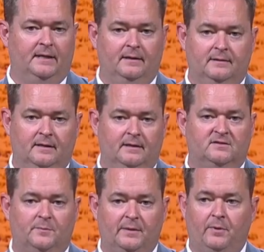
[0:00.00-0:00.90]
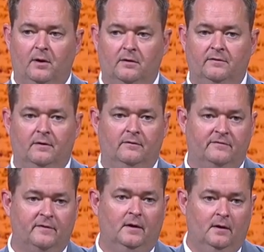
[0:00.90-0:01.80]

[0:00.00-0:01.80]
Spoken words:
And it's a big part of